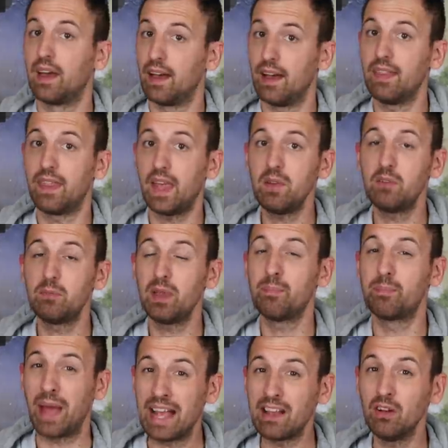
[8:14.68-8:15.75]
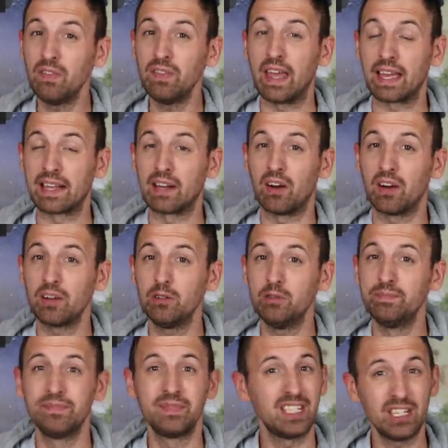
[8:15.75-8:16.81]
And they would be bang on there,
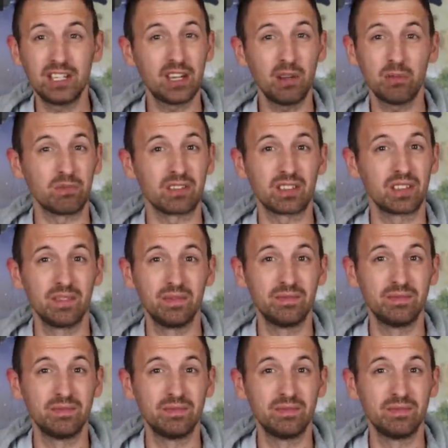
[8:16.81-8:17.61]
Kyle. You don't.